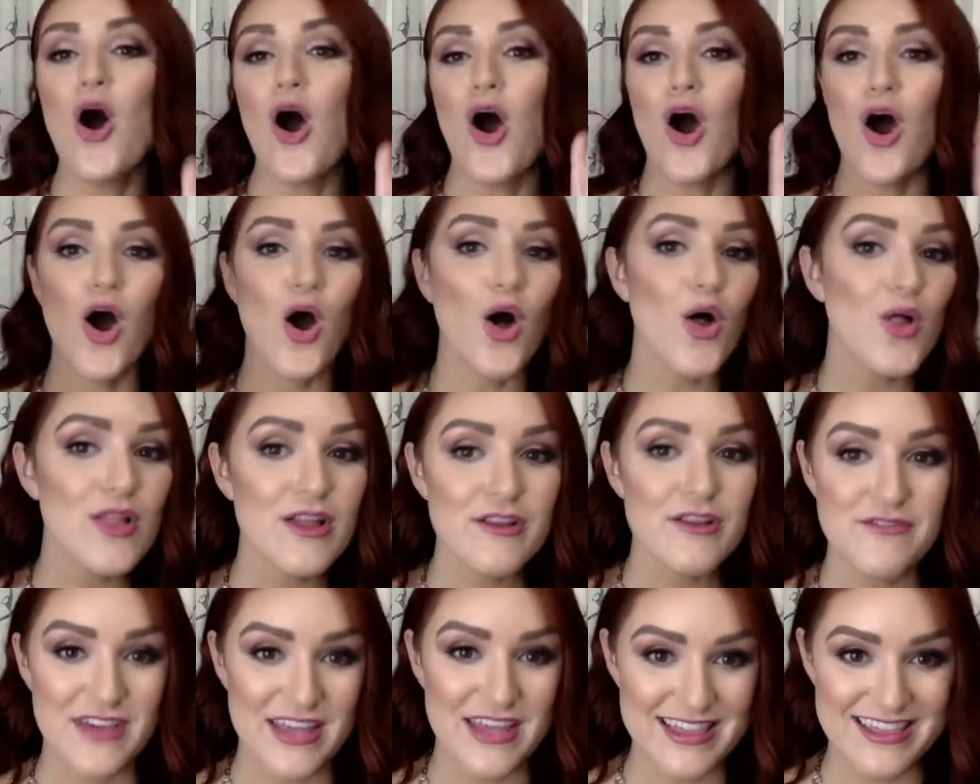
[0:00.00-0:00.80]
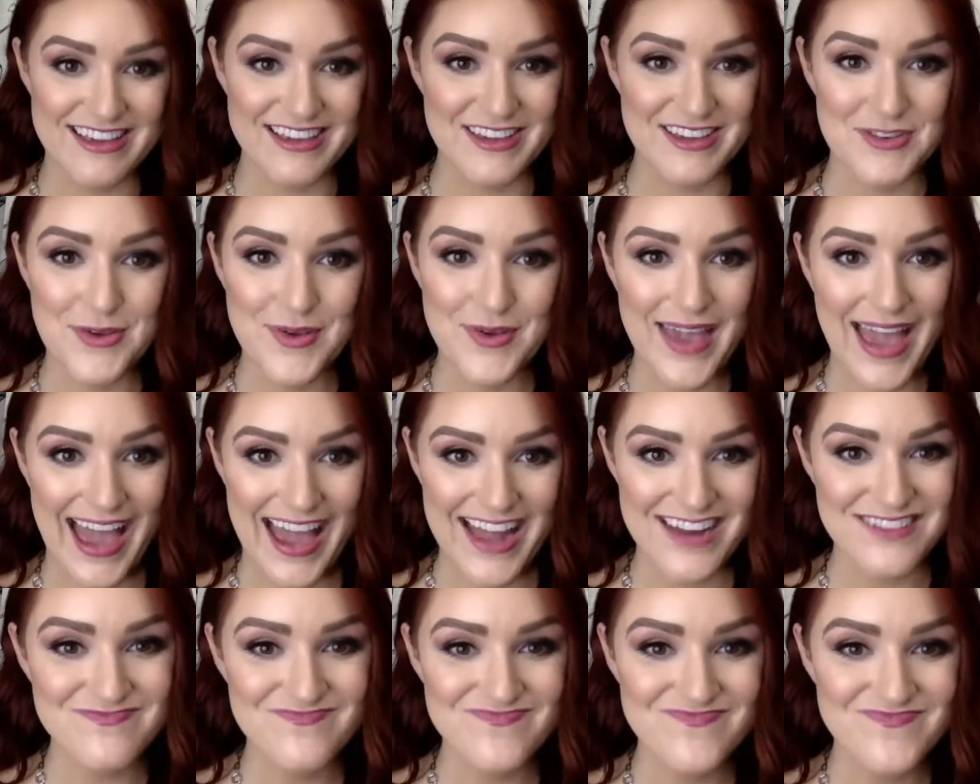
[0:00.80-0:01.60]
all of it that you
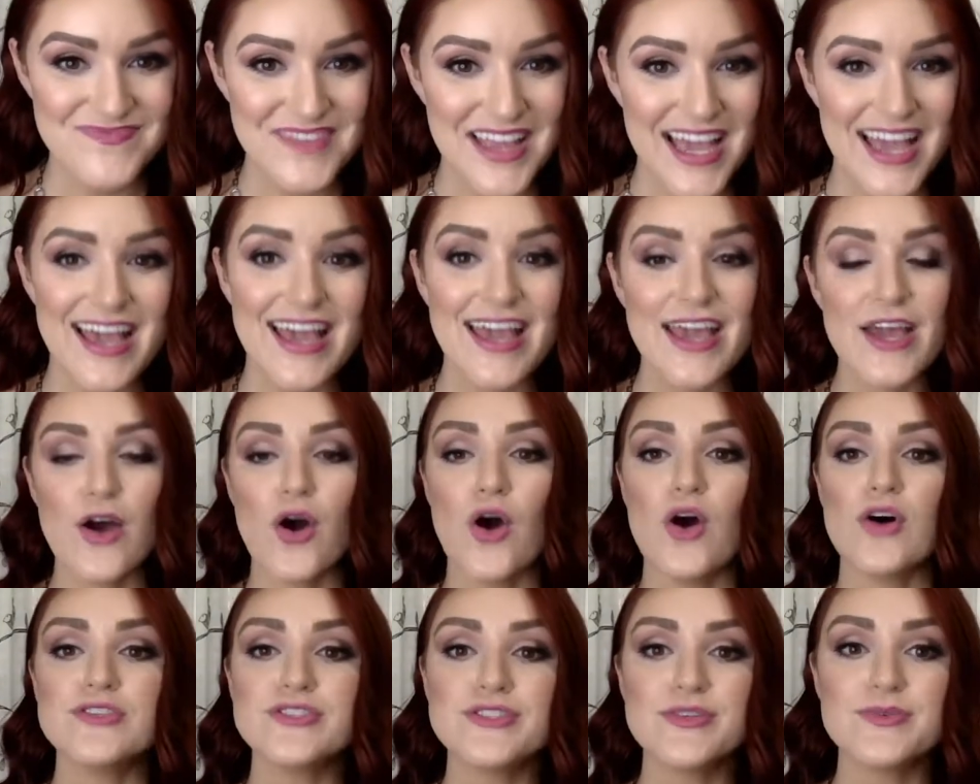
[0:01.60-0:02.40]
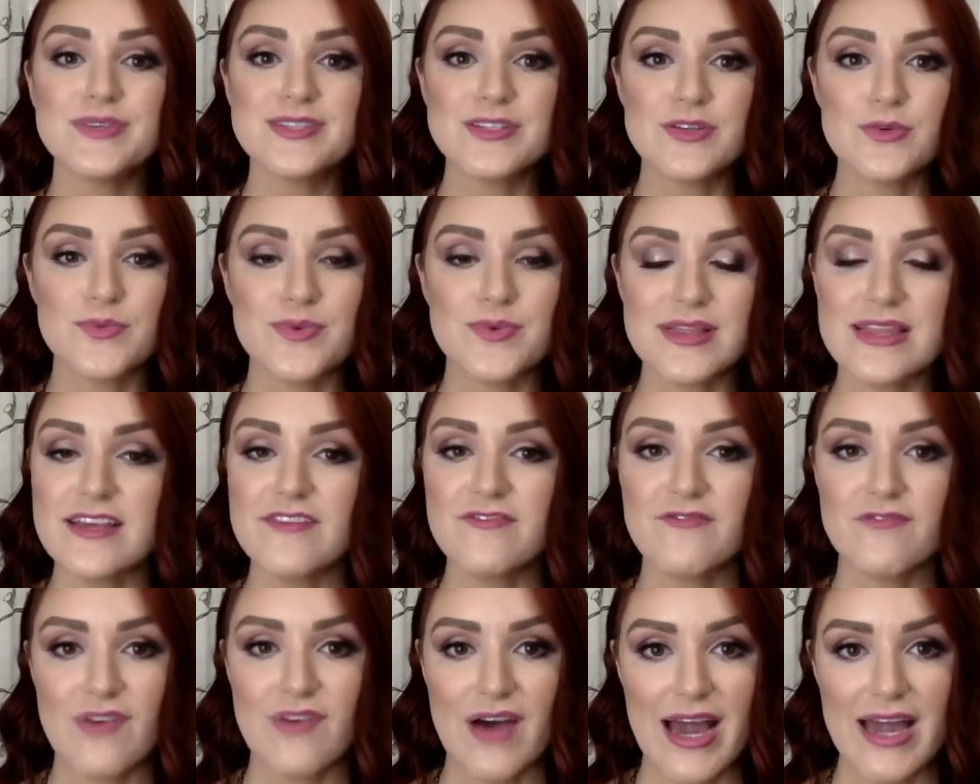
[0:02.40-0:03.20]
can it also is a really
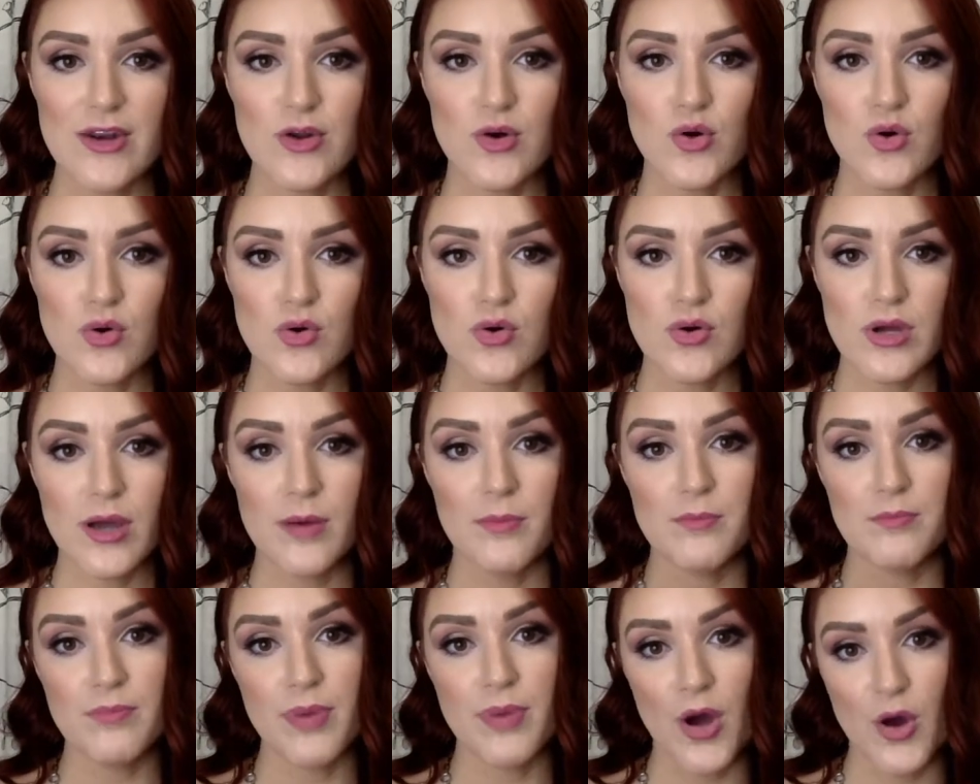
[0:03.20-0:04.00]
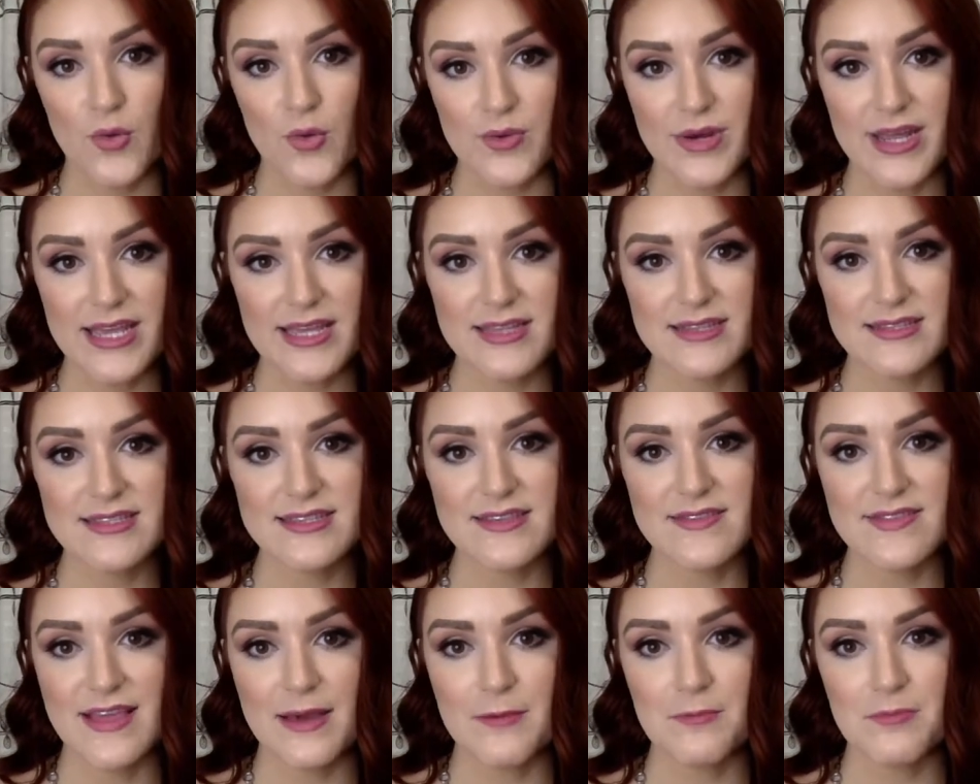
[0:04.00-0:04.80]
vital
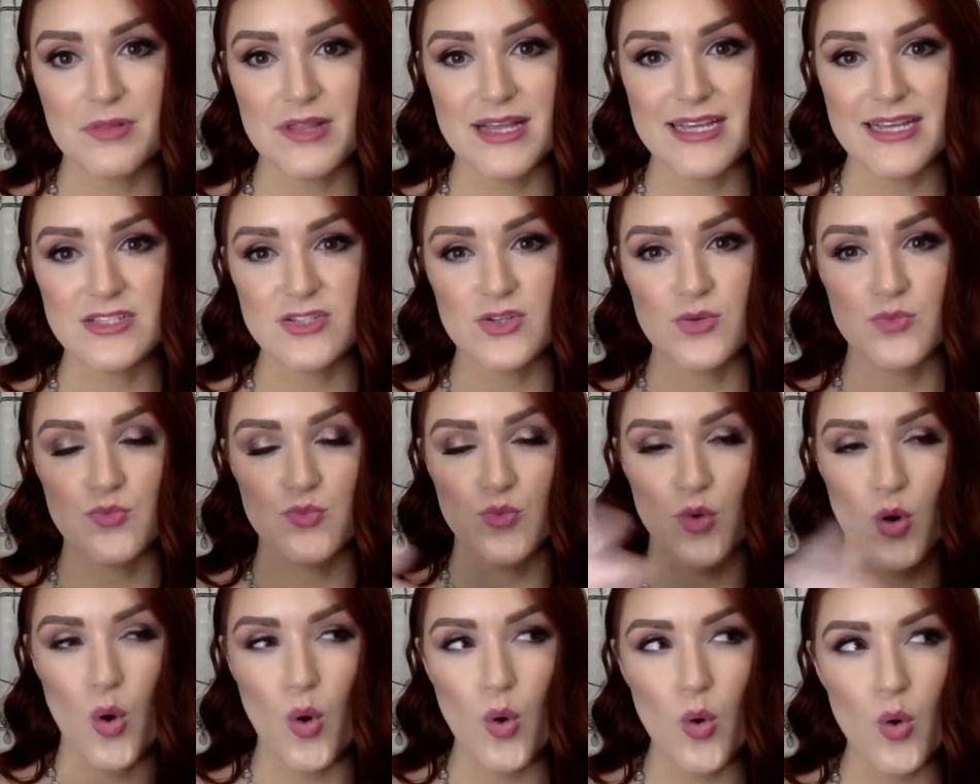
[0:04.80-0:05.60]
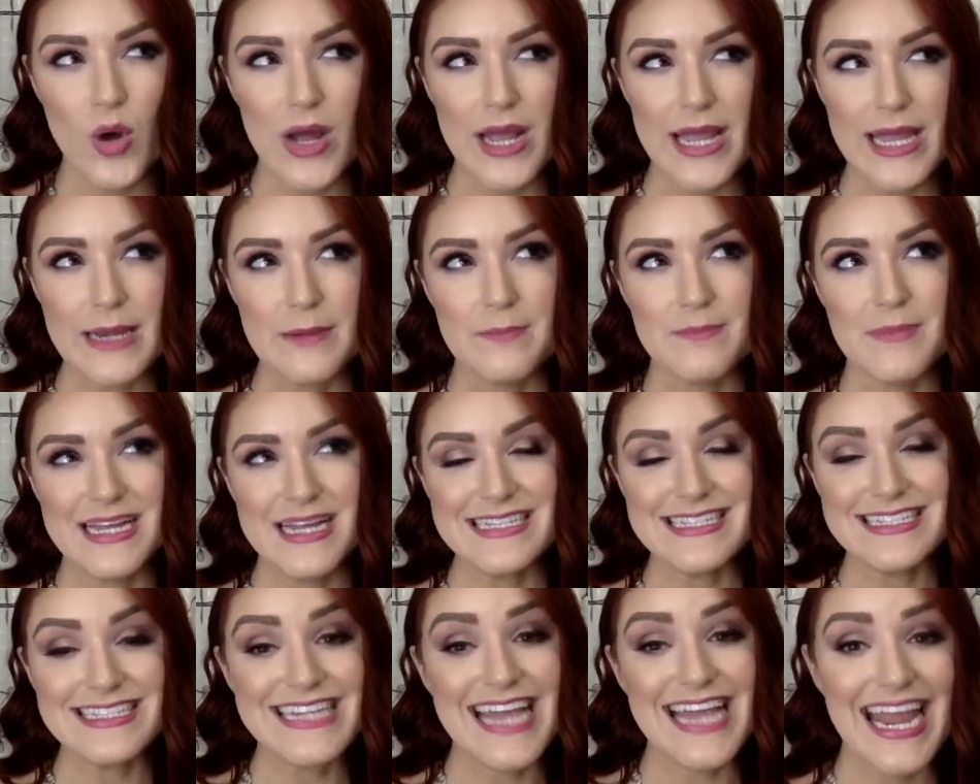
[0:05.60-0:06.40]
component that plays a role in
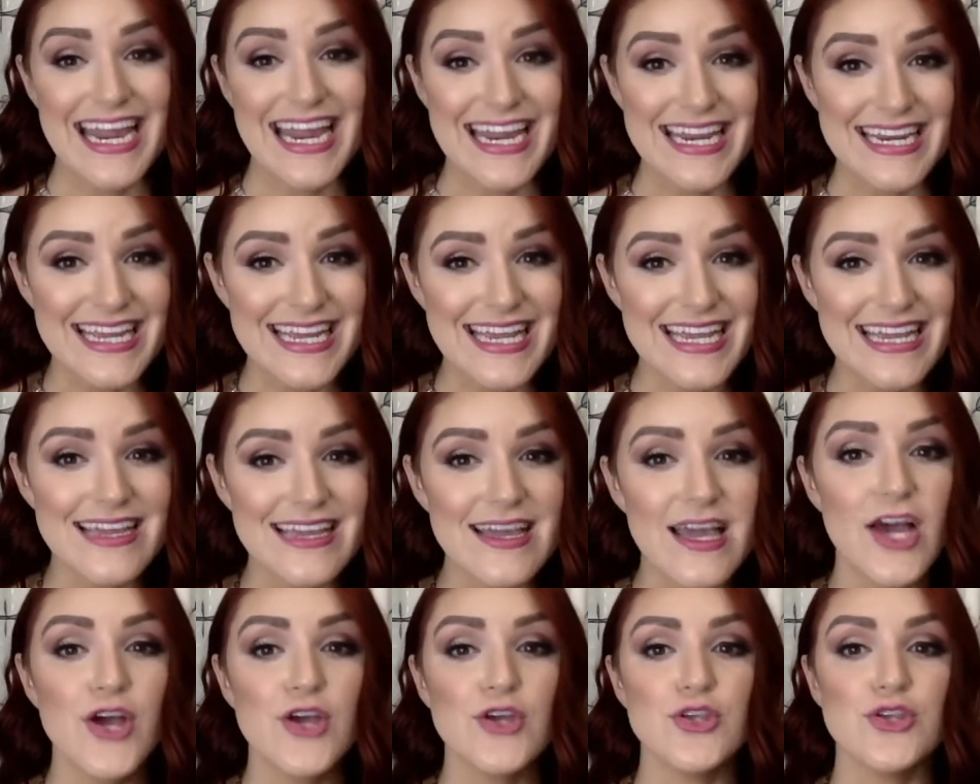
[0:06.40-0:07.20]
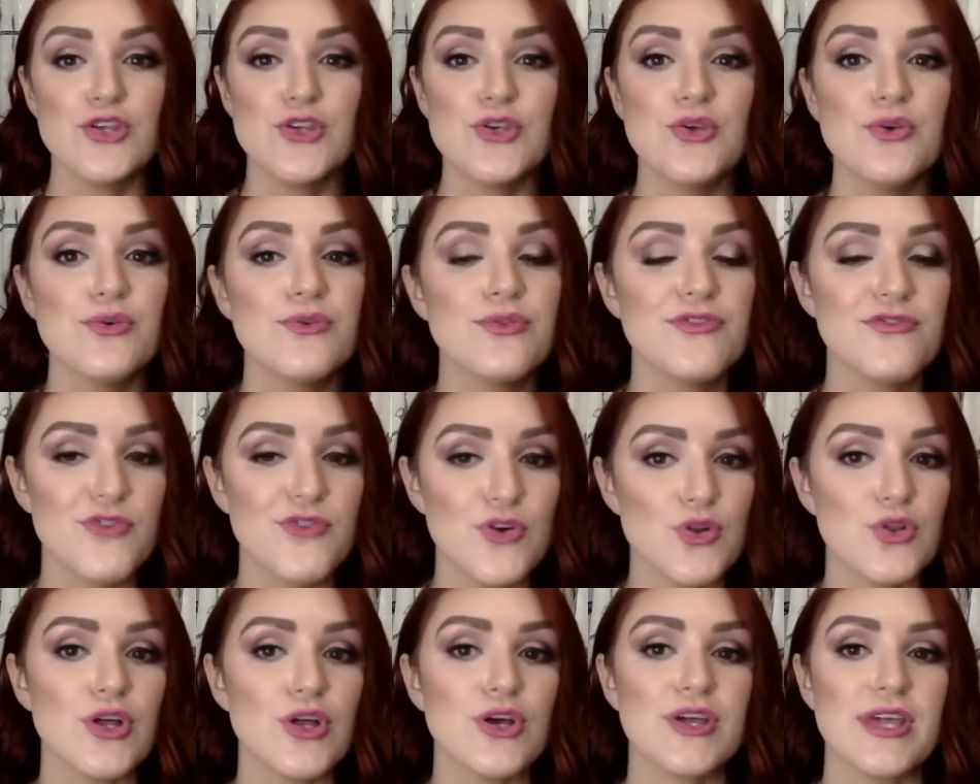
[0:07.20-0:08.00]
maintaining
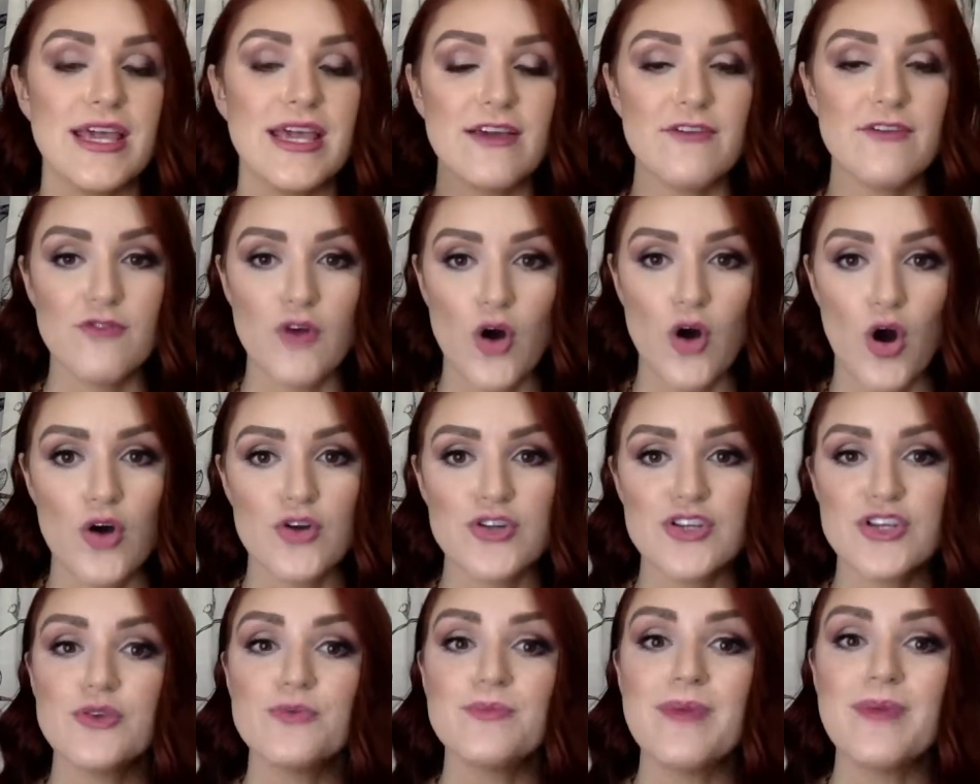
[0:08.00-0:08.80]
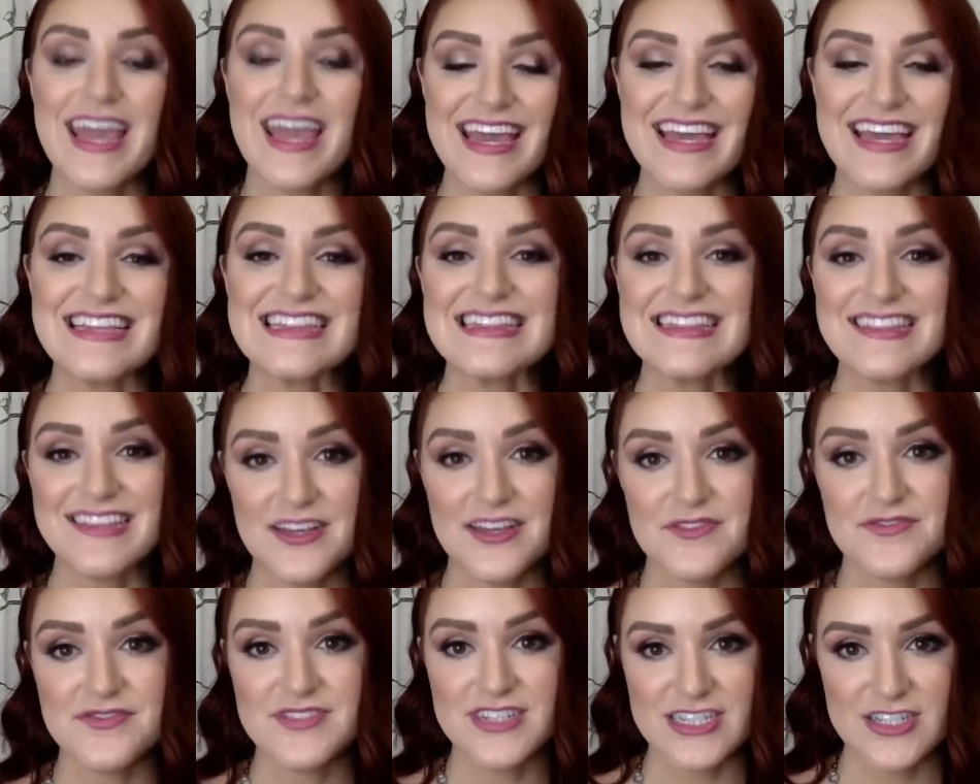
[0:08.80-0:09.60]
youthful looking volume and
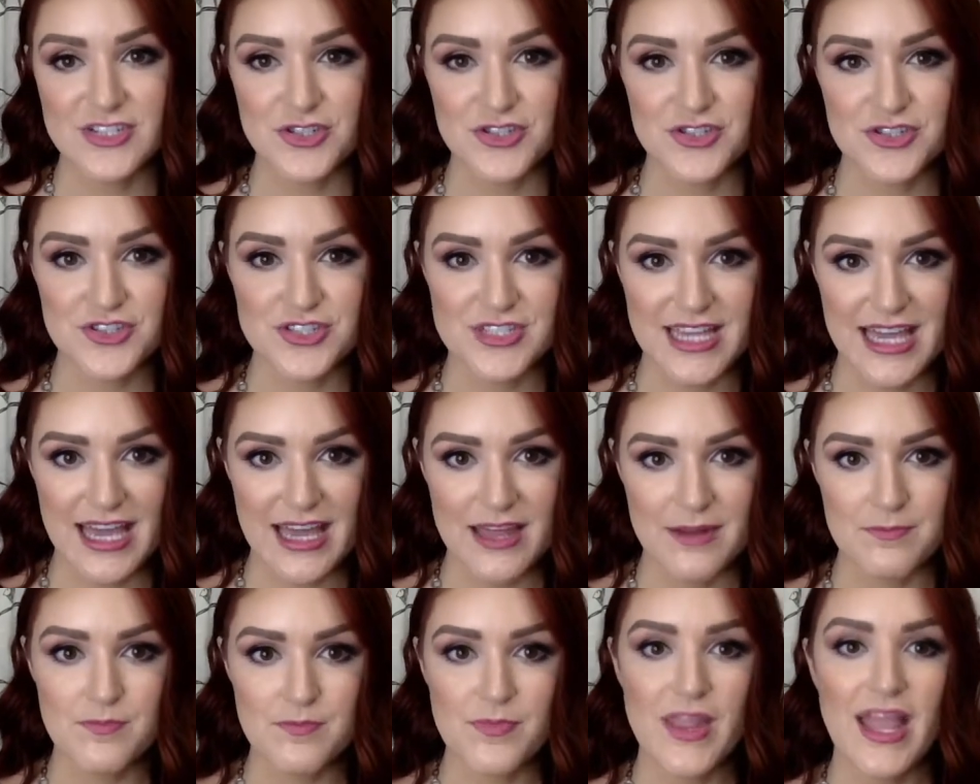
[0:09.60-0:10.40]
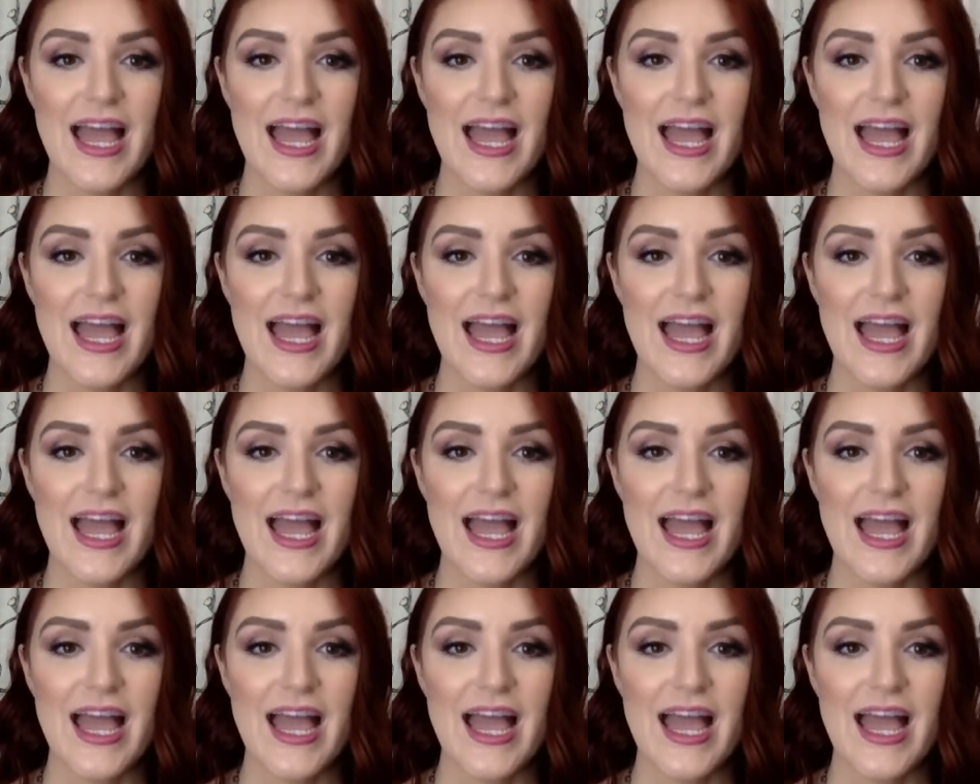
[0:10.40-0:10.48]
lift in your skin.